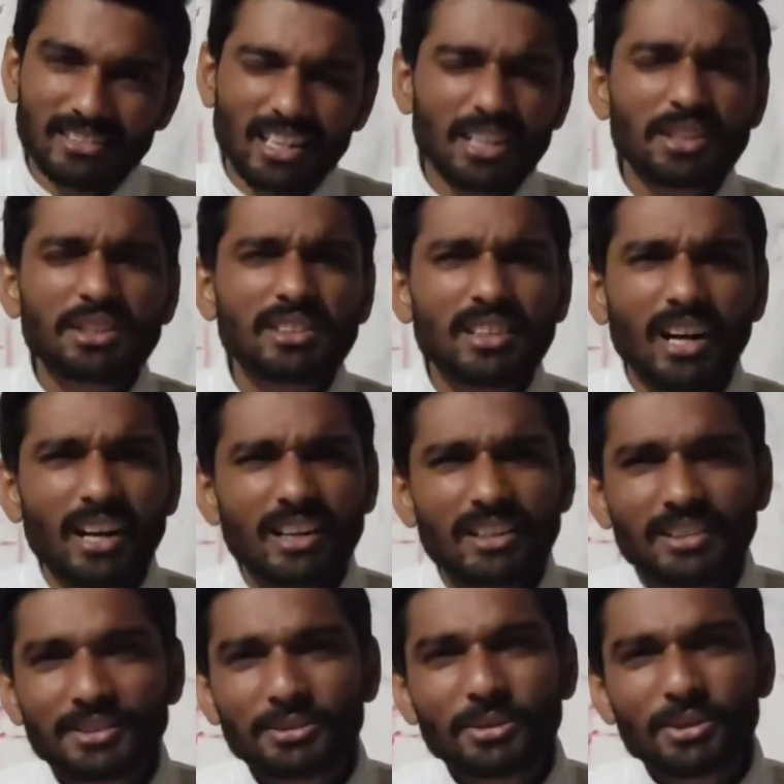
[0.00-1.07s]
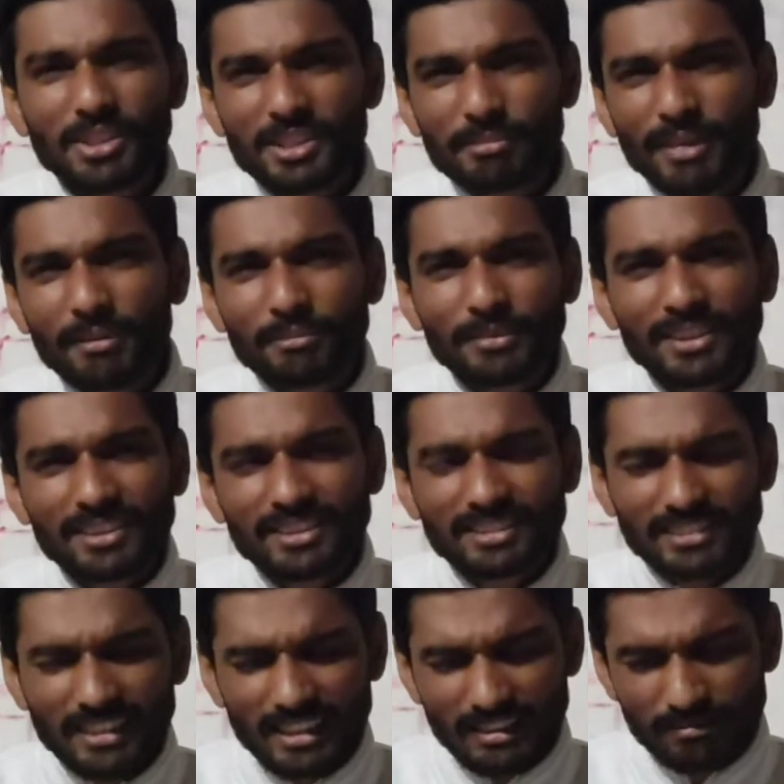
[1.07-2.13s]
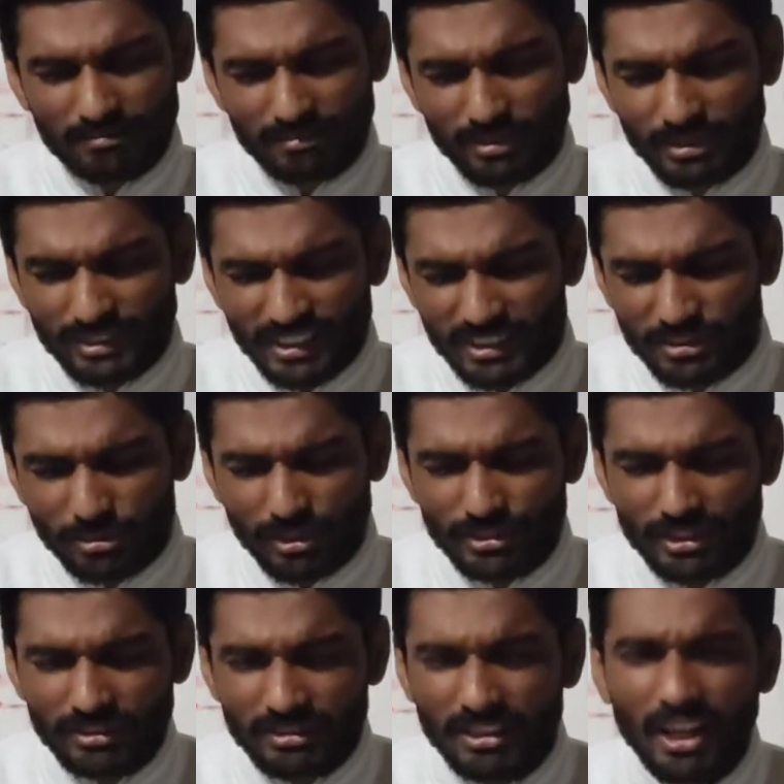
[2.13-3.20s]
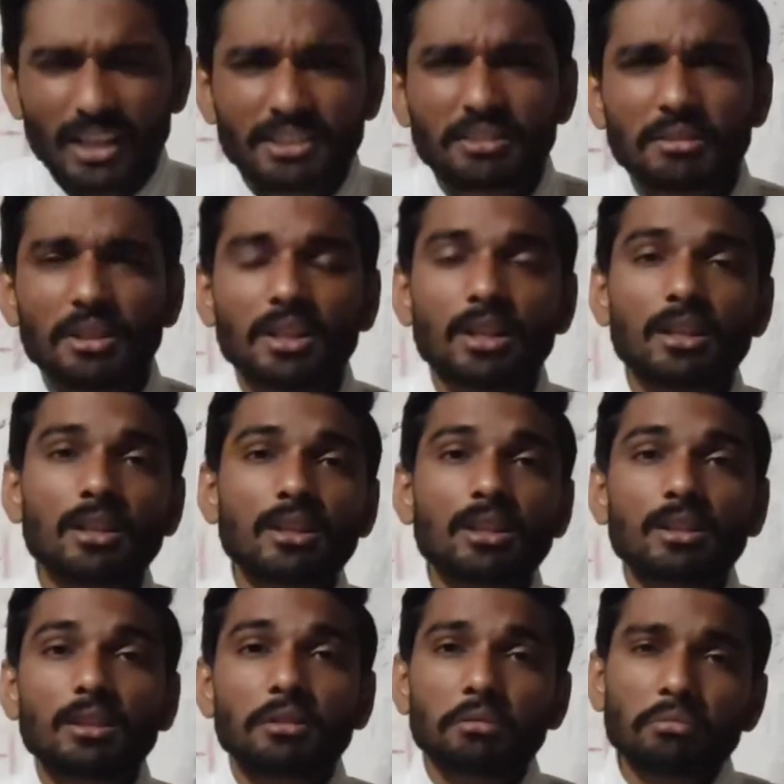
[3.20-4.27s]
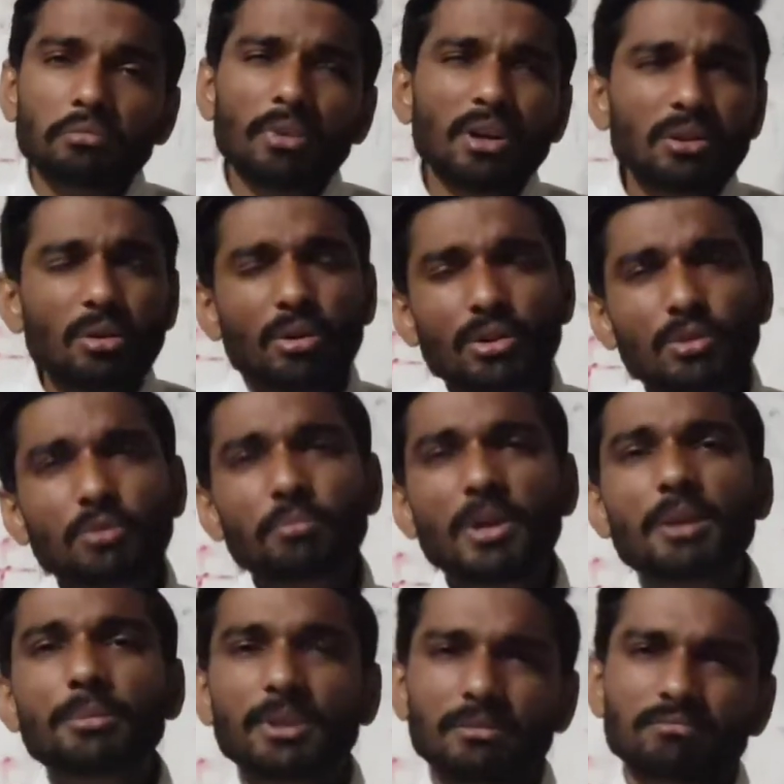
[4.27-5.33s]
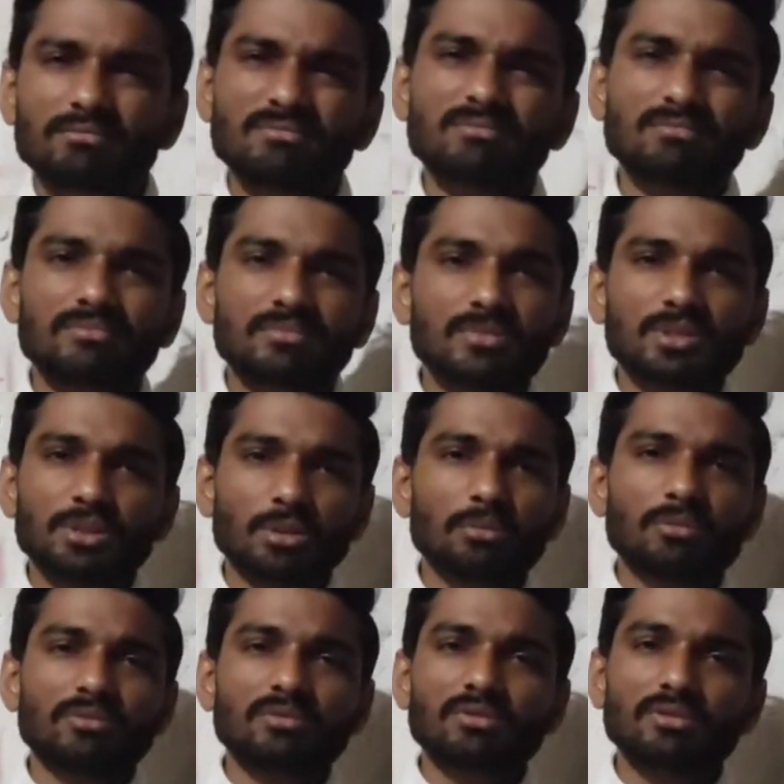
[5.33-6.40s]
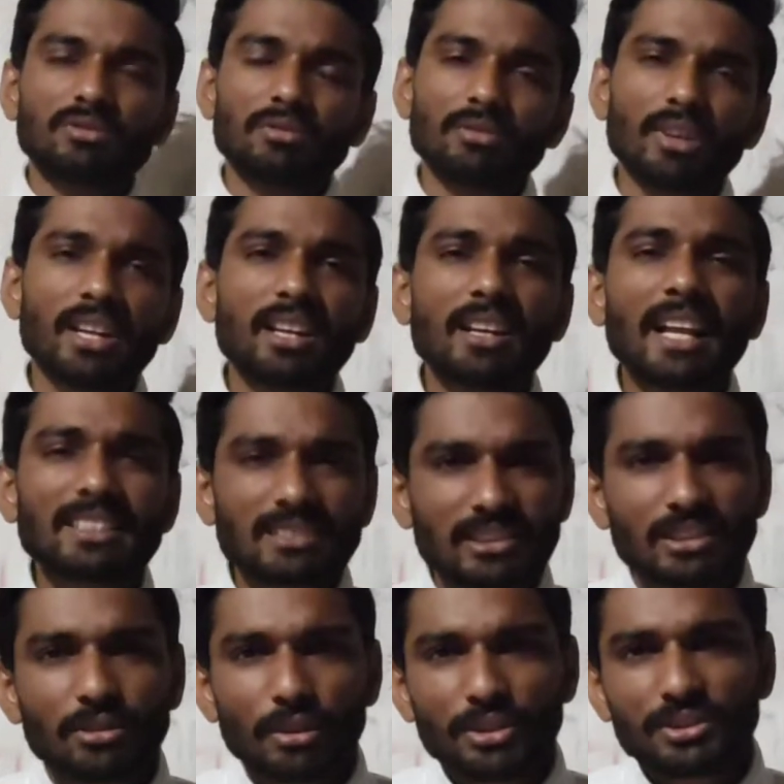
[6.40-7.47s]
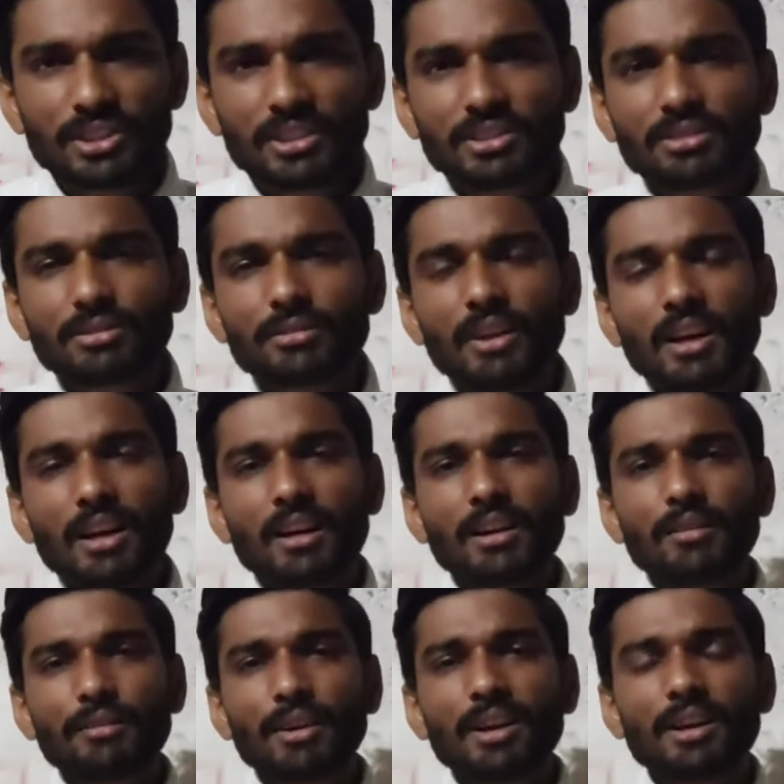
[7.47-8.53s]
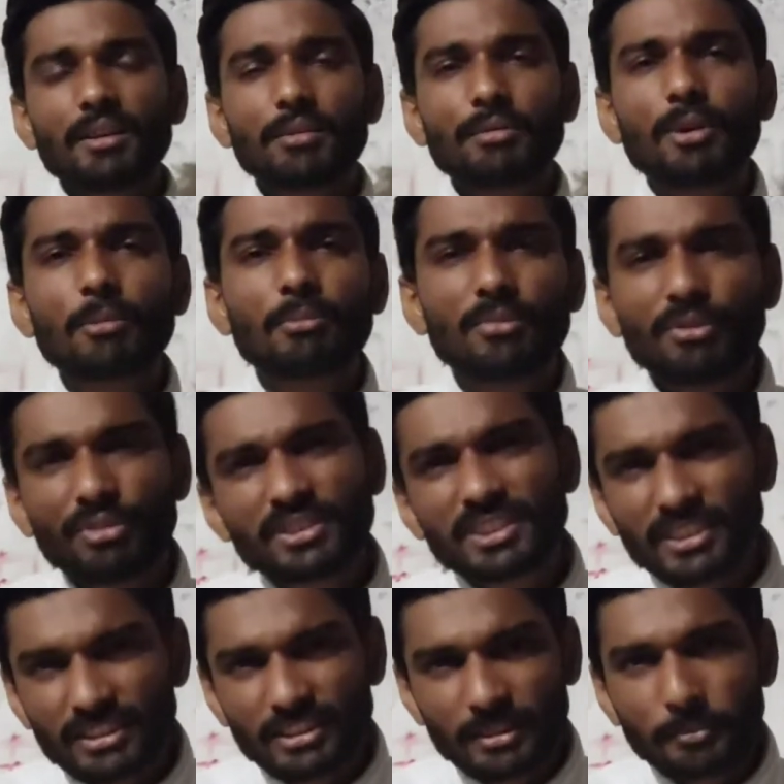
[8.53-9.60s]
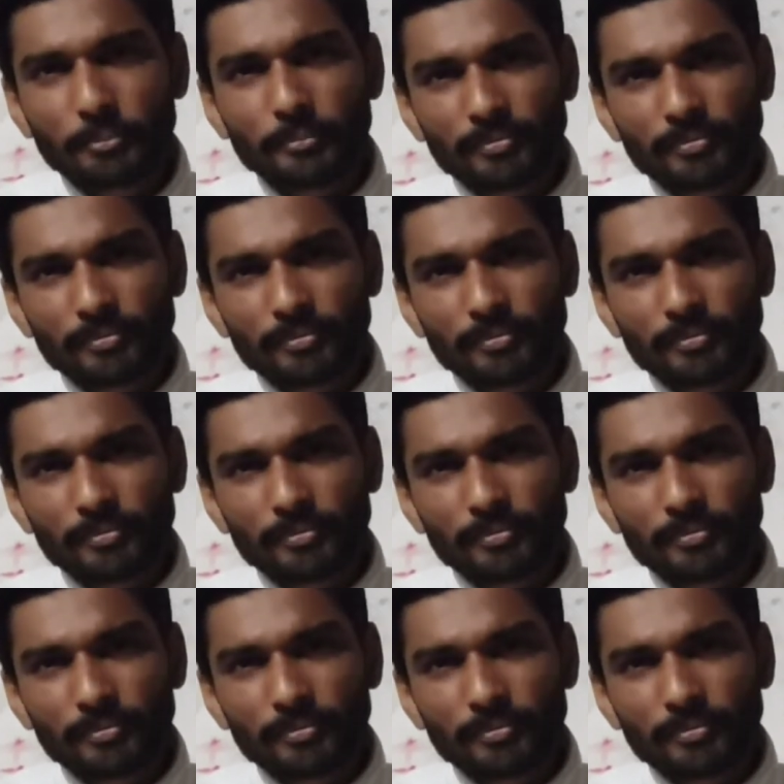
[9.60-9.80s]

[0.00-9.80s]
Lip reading: I do not remember the physics questions. I think one or two maybe. So very less questions were from physics.